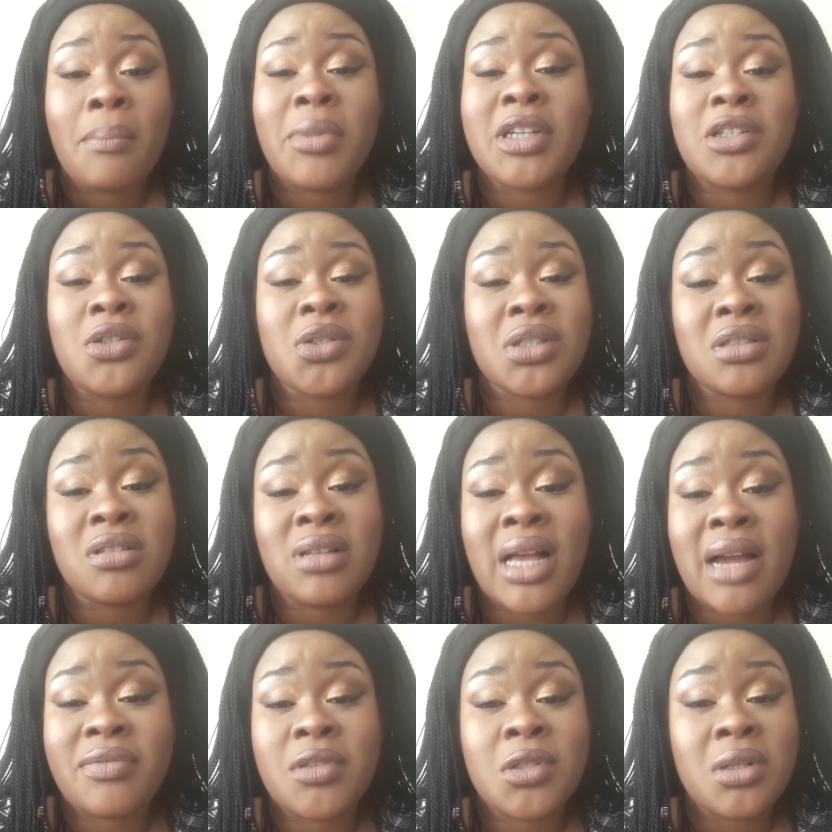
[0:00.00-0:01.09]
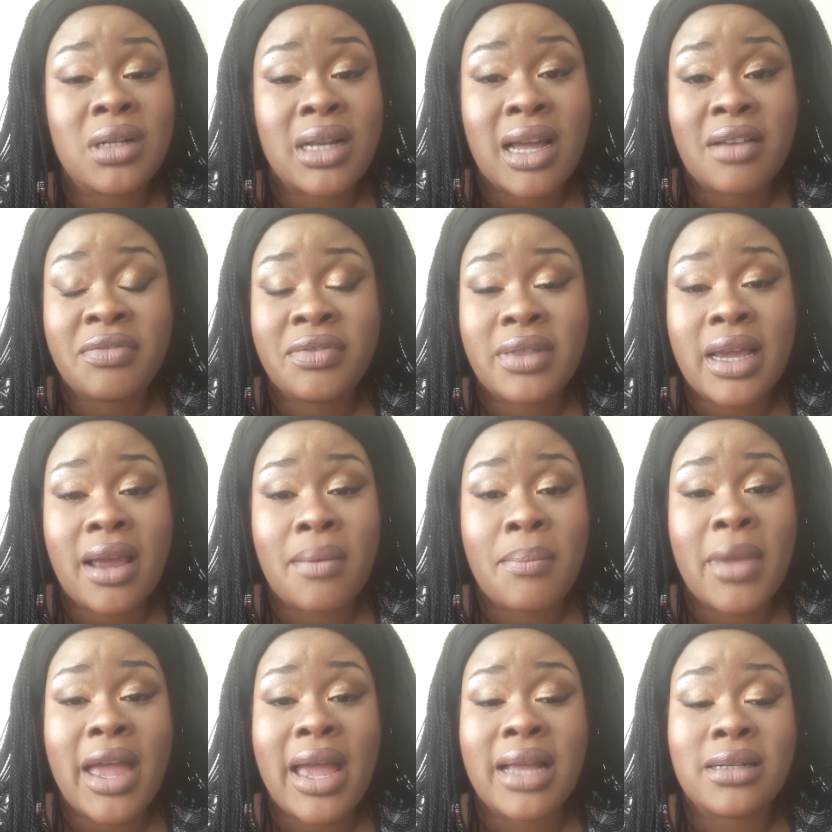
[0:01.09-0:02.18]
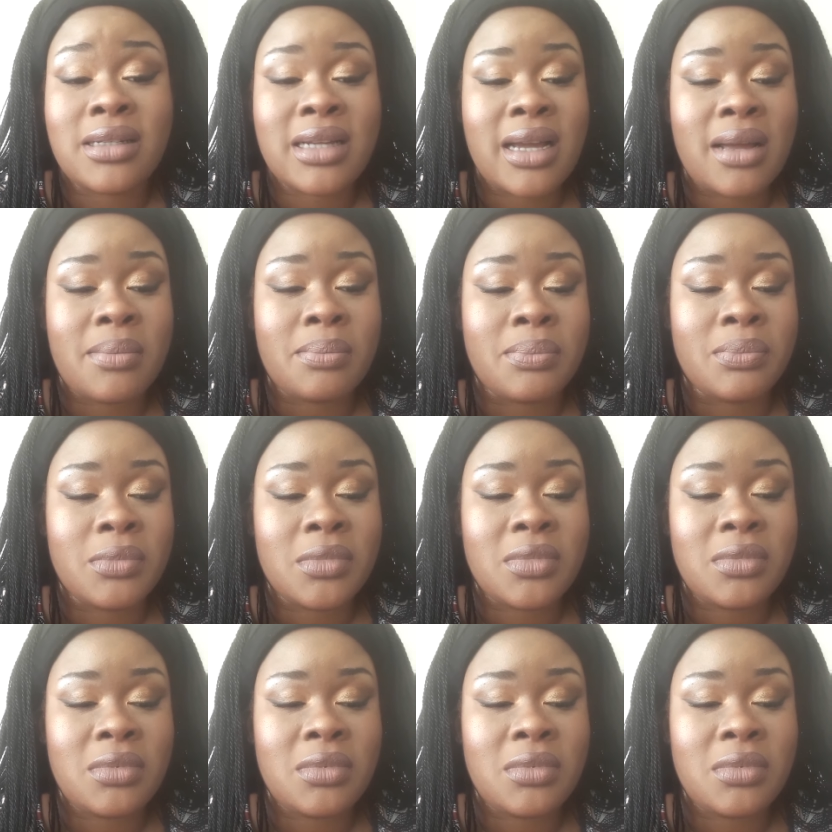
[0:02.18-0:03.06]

but you still have to love them and um